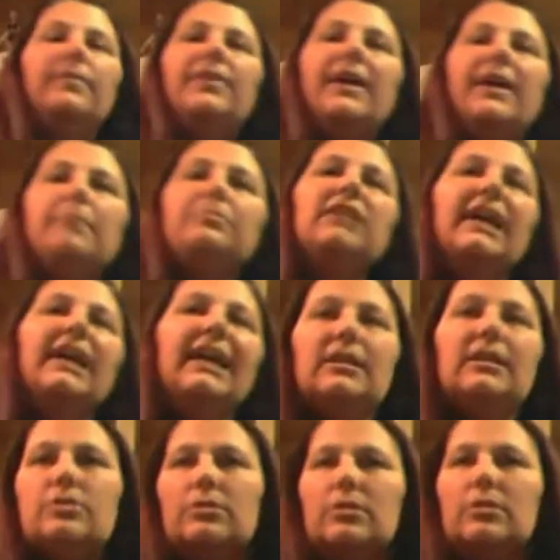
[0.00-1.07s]
that play
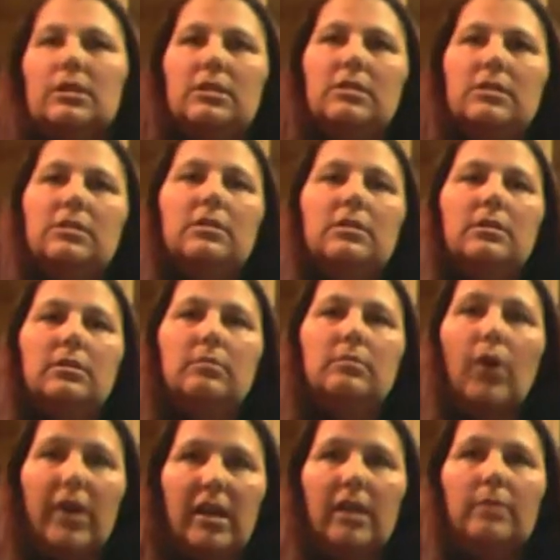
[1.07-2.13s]
into this
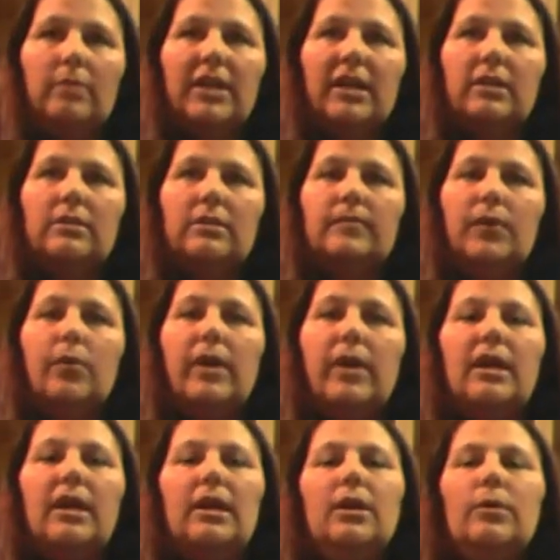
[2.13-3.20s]
marketing plan,
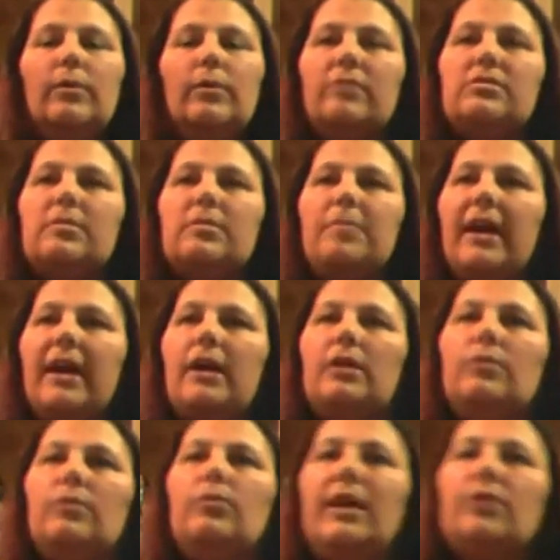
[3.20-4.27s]
okay? When I was a
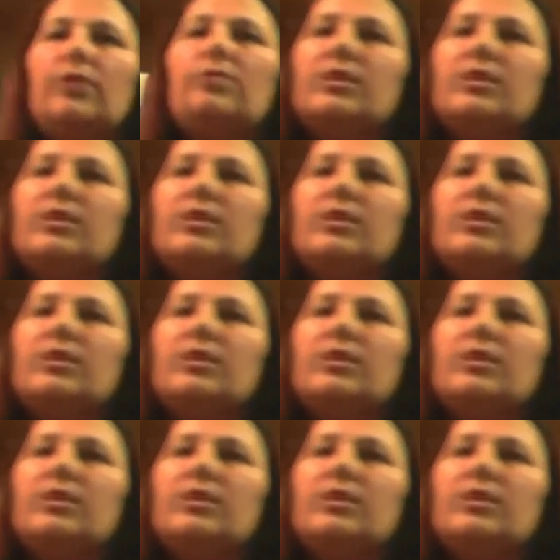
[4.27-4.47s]
banker, we had 3